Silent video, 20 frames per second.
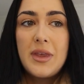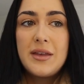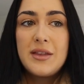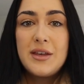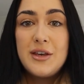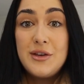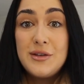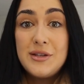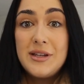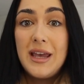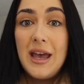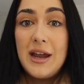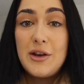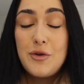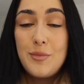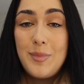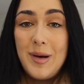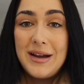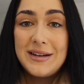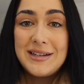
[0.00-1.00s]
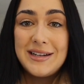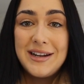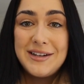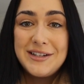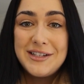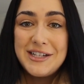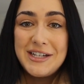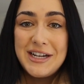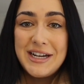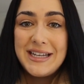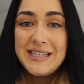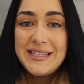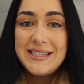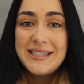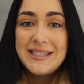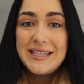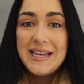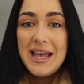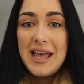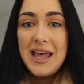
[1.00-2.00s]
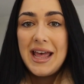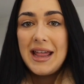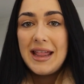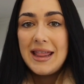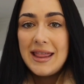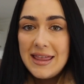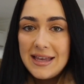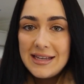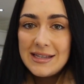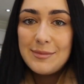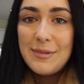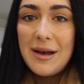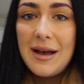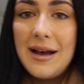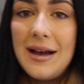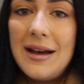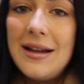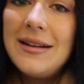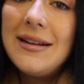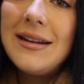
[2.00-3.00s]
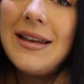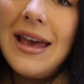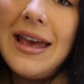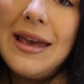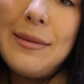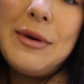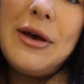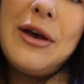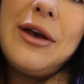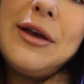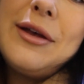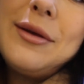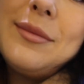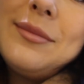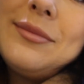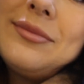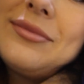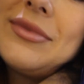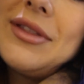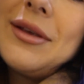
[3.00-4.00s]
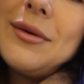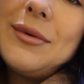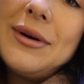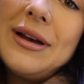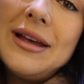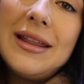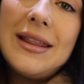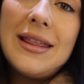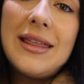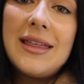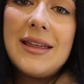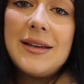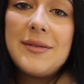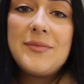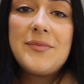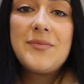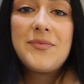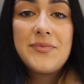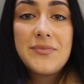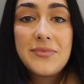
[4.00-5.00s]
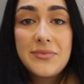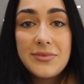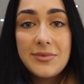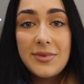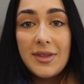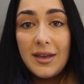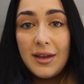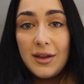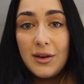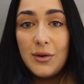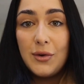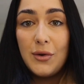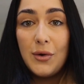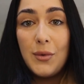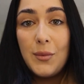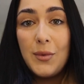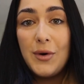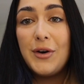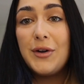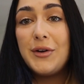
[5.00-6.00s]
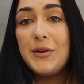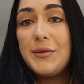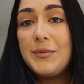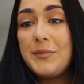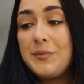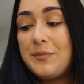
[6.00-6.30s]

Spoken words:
They used to get in your packed lunches. This man came home with not one,